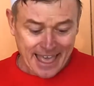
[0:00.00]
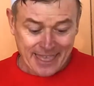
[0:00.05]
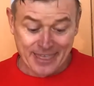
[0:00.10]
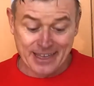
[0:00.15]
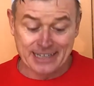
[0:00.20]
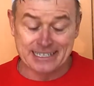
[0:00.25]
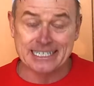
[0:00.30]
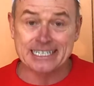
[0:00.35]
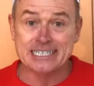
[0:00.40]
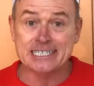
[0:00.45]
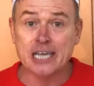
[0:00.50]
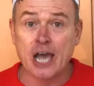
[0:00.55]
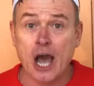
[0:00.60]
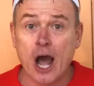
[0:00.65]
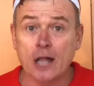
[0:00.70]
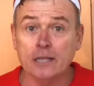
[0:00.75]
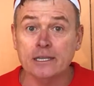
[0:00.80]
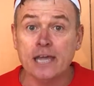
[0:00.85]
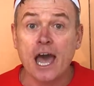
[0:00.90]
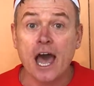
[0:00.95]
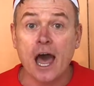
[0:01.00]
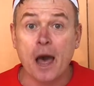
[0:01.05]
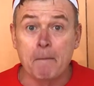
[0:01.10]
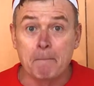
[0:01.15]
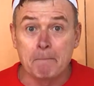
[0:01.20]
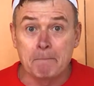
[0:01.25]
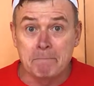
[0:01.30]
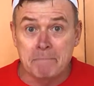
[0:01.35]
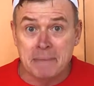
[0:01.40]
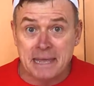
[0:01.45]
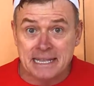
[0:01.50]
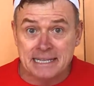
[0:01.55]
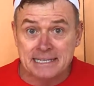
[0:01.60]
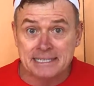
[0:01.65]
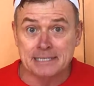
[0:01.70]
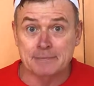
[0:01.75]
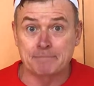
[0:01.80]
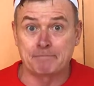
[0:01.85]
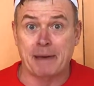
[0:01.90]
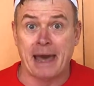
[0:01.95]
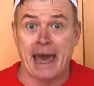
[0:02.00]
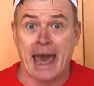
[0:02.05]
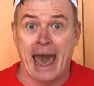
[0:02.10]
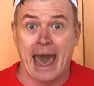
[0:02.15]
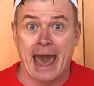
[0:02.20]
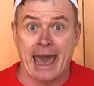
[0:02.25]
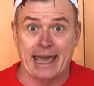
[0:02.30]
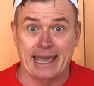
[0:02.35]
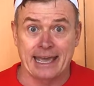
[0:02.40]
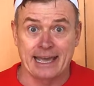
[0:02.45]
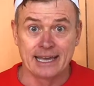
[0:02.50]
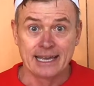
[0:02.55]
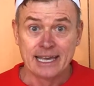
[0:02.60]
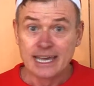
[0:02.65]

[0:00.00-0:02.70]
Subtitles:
This is called a mince pie.